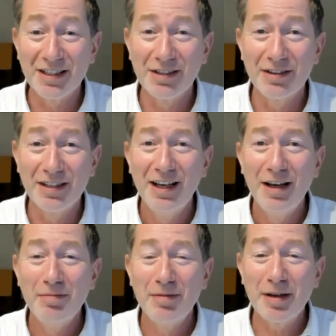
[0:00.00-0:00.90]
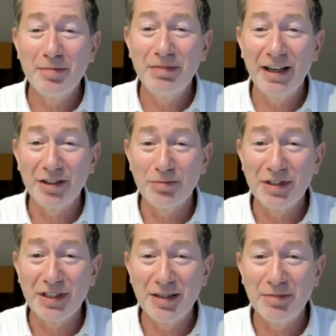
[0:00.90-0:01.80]
So my complexion
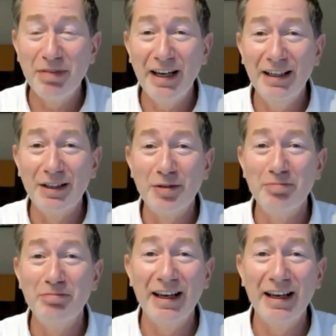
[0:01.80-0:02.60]
was getting paler and